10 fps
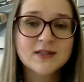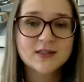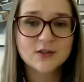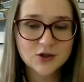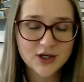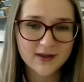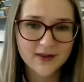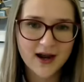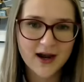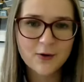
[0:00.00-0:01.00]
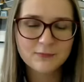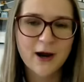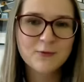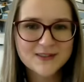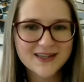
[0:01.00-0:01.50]
So do check that
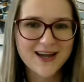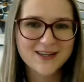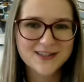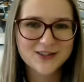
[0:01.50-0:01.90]
out at